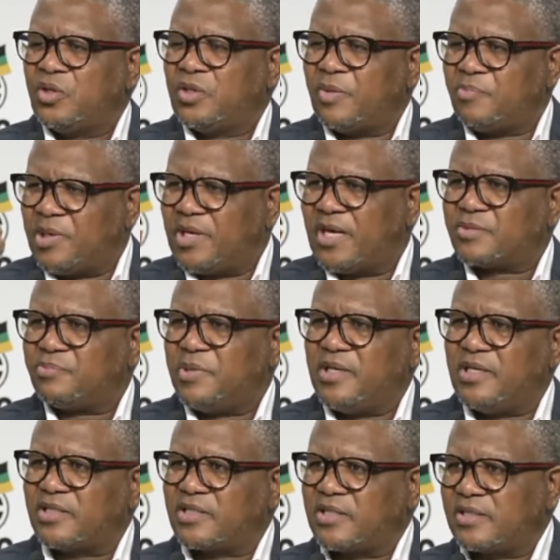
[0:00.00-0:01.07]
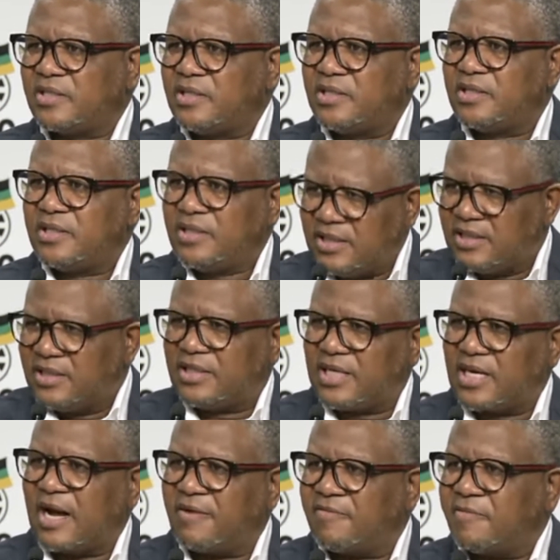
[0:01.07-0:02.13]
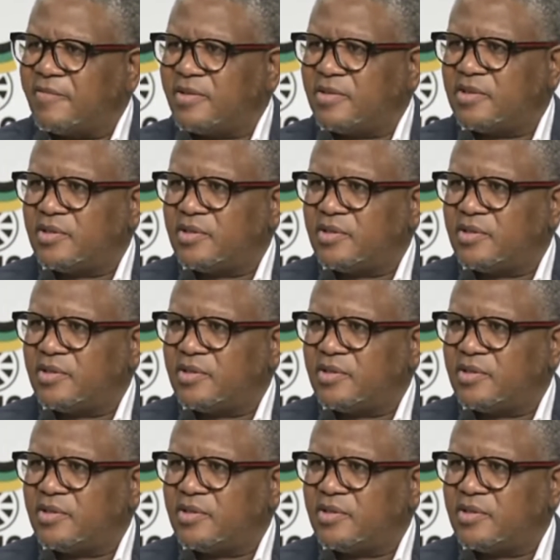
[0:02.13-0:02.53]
the biggest ministry in the government.